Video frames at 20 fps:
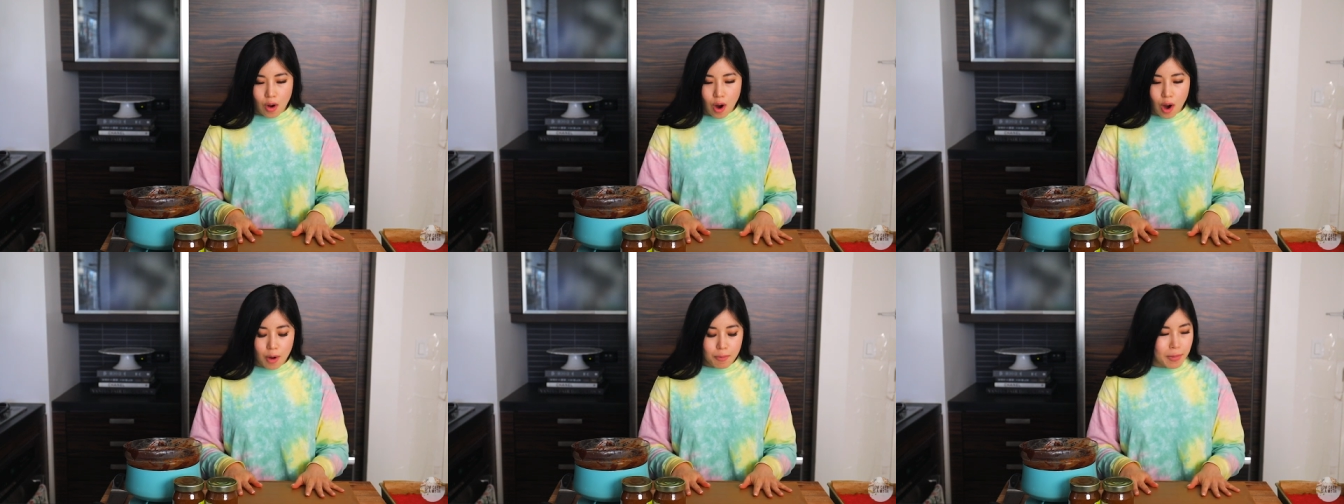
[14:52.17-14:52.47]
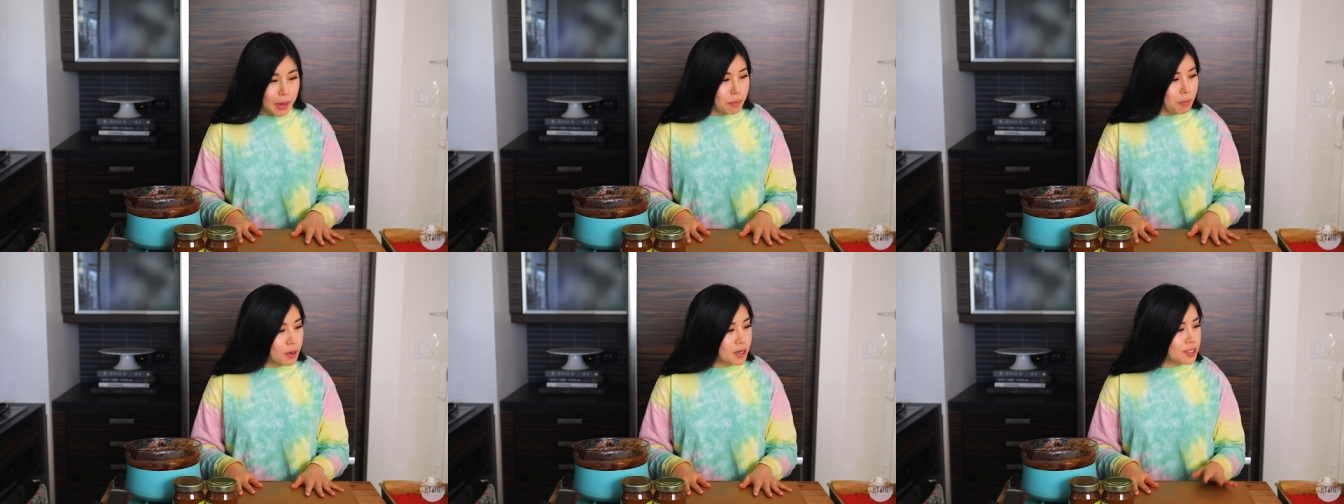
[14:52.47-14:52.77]
on
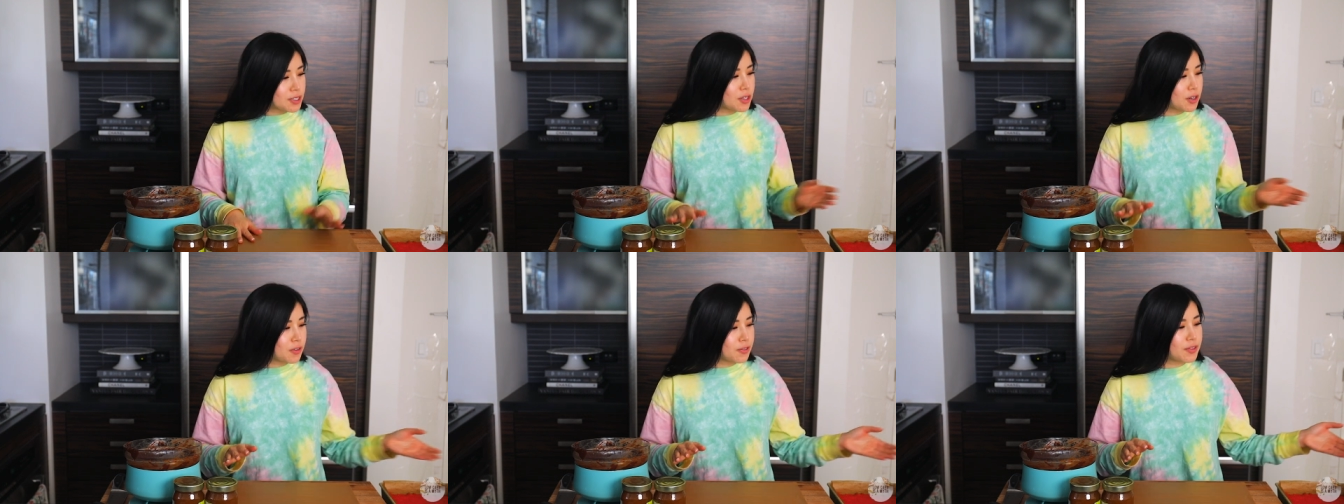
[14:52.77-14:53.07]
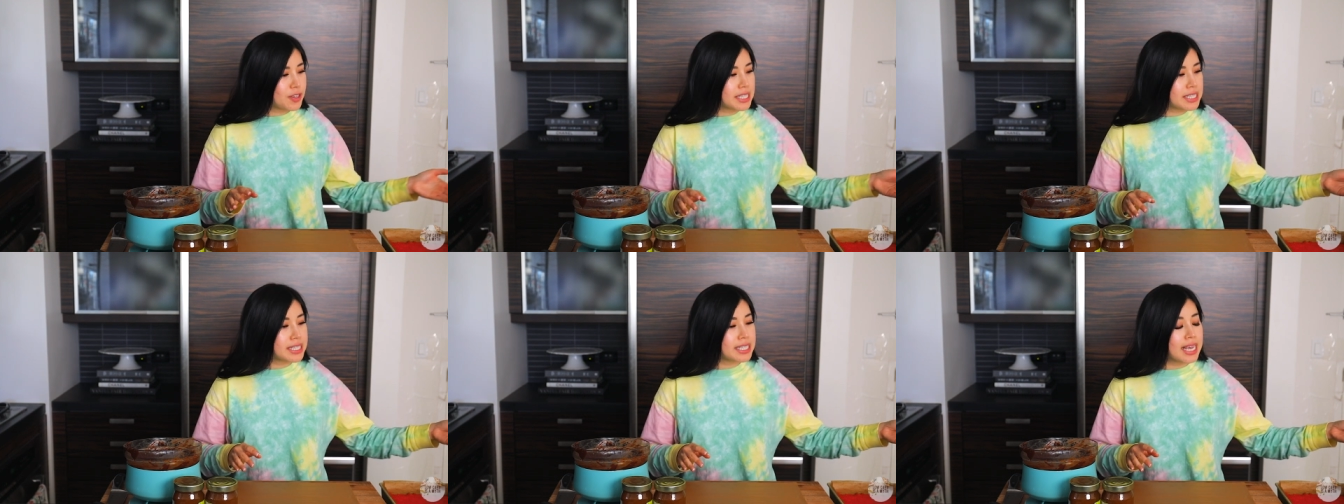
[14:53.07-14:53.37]
my work
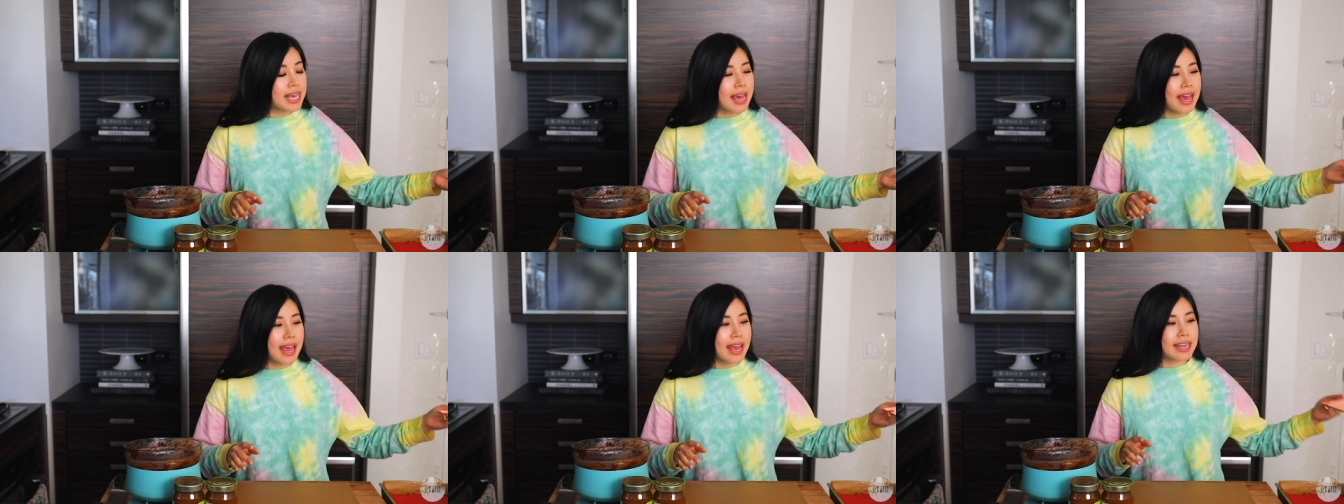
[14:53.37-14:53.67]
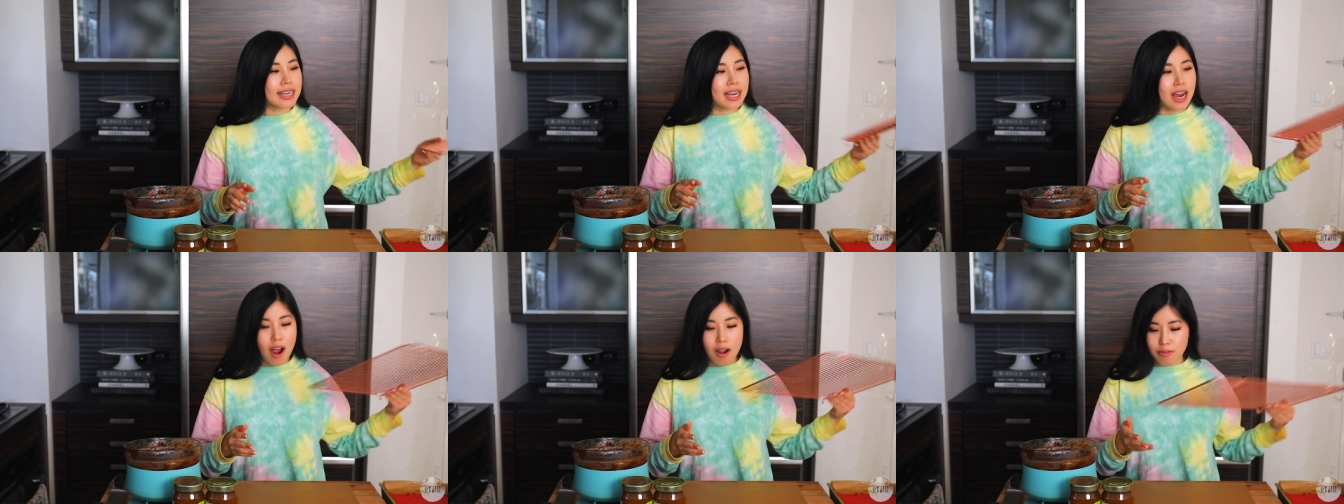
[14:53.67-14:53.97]
surface
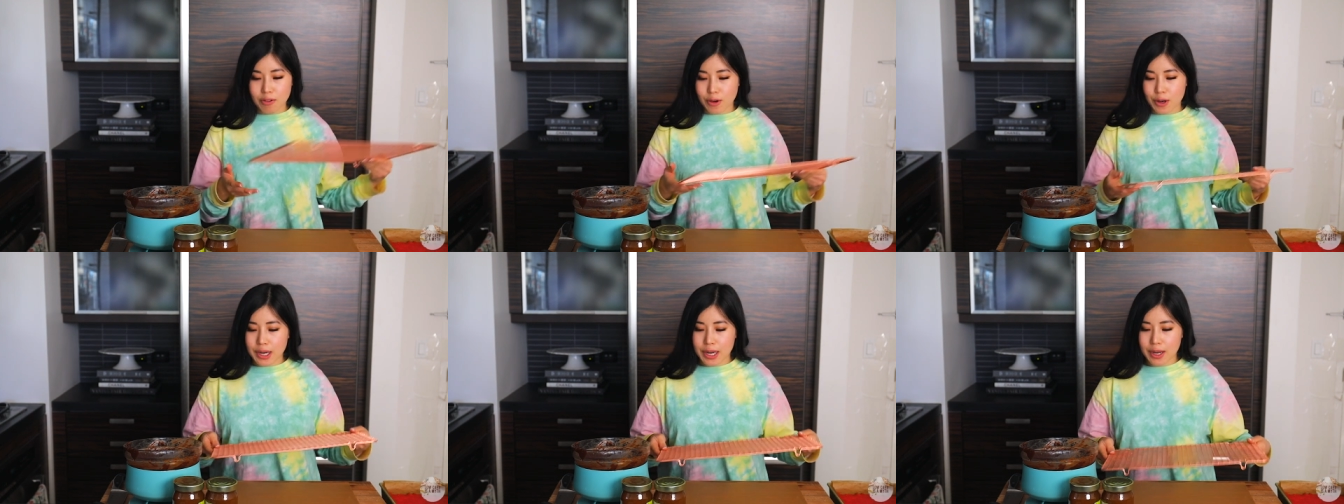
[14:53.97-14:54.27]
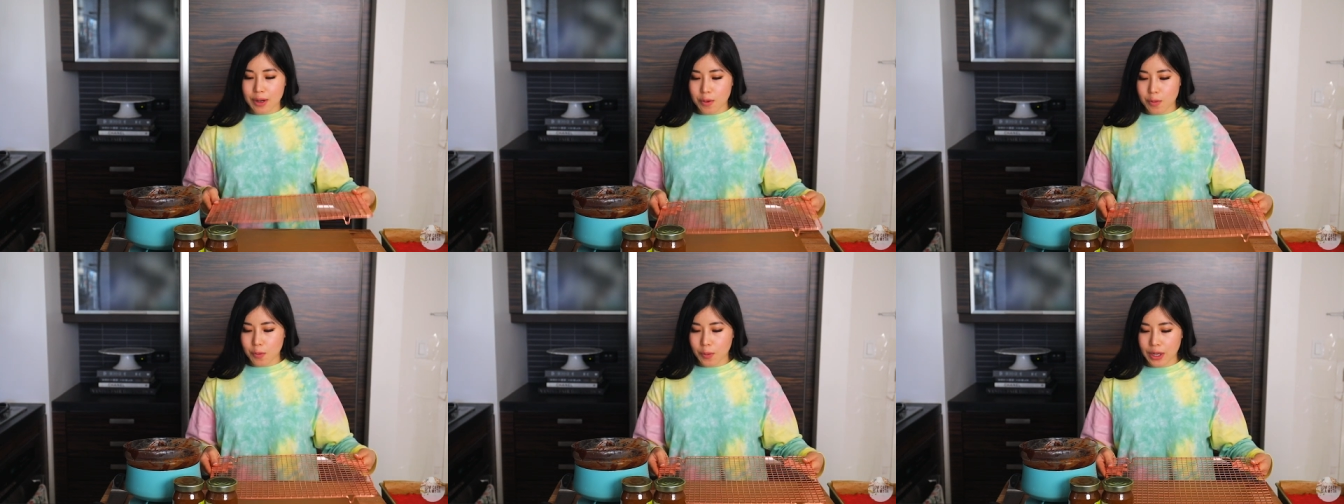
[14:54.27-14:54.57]
and cover
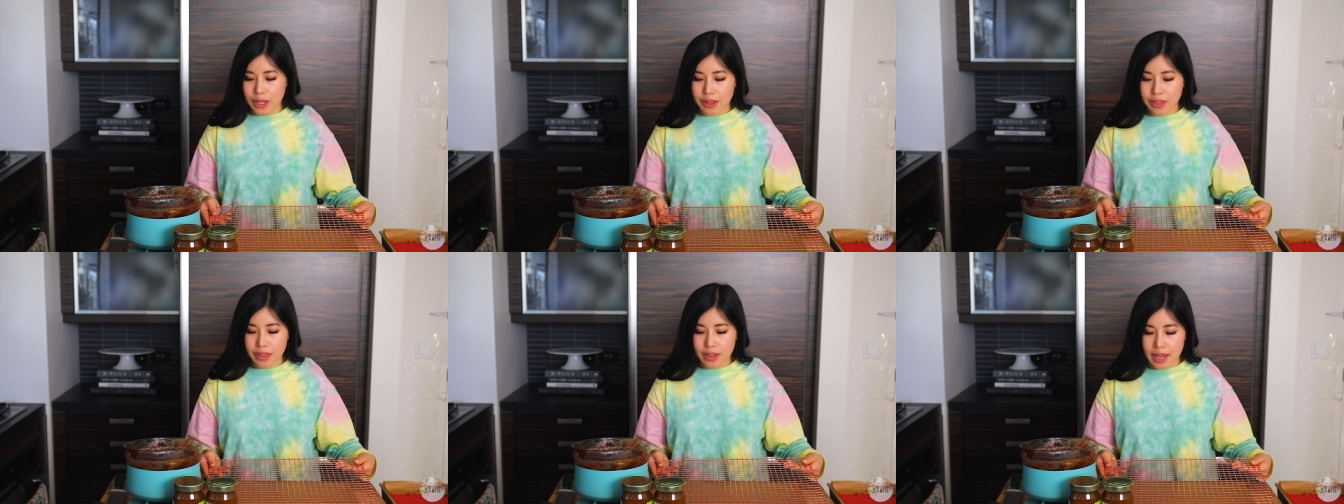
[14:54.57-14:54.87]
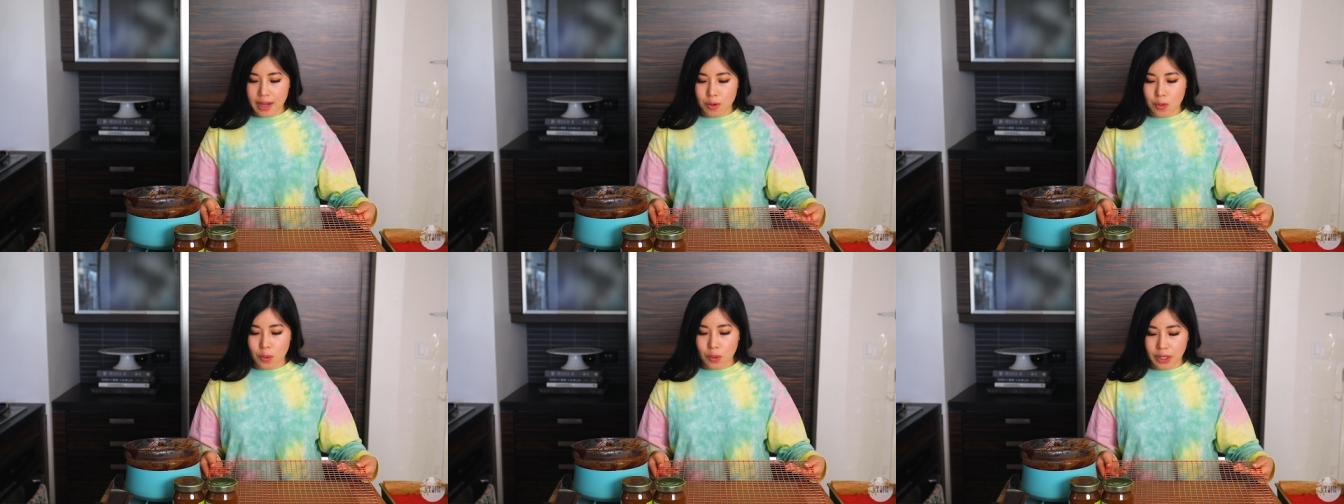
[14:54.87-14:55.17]
it with
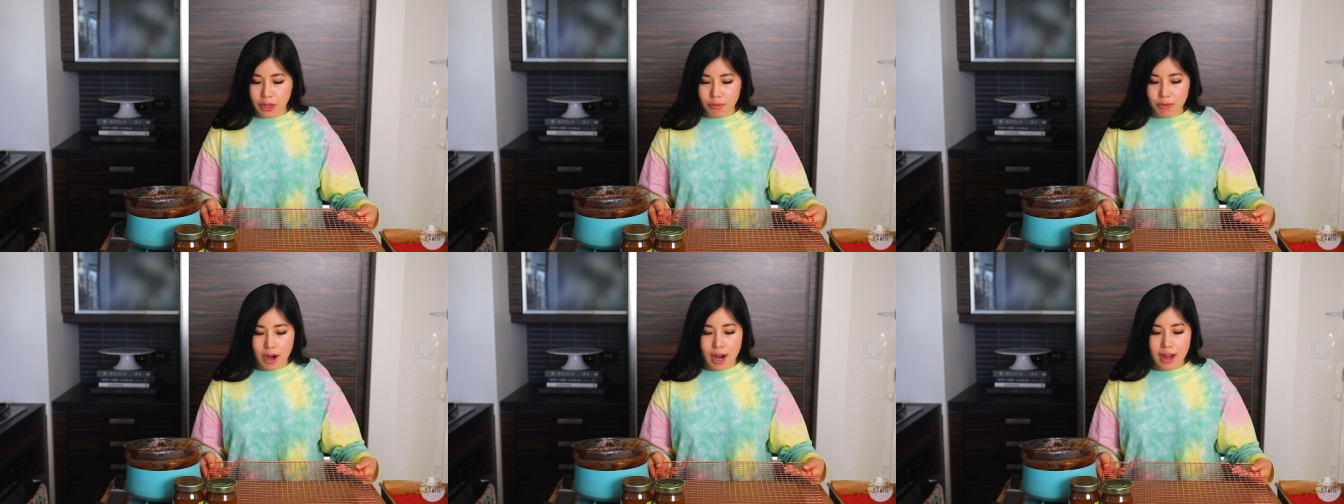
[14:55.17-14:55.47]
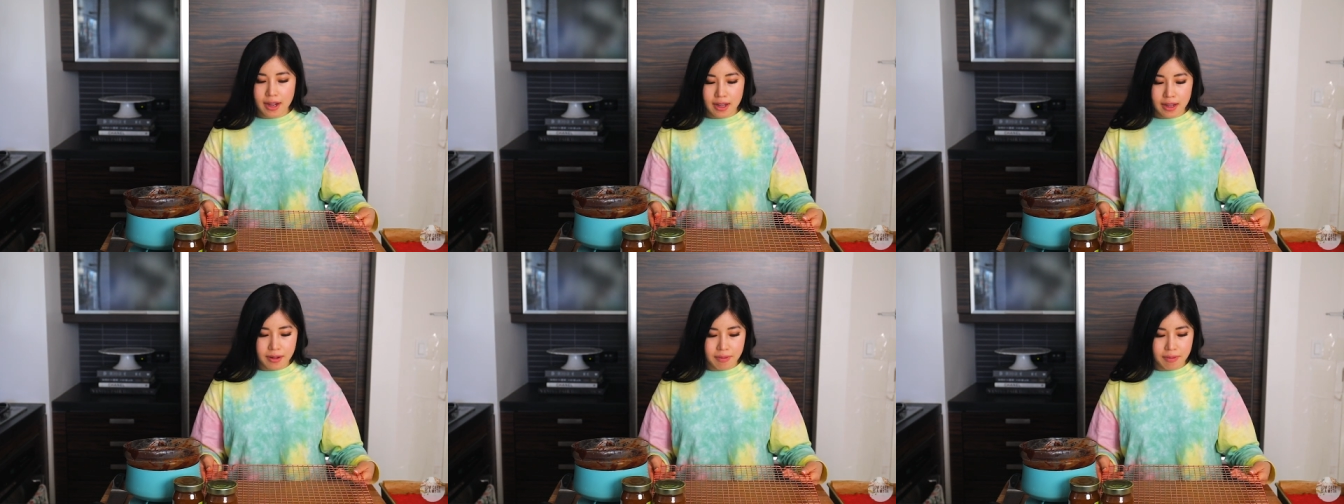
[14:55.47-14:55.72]
a cooling rack.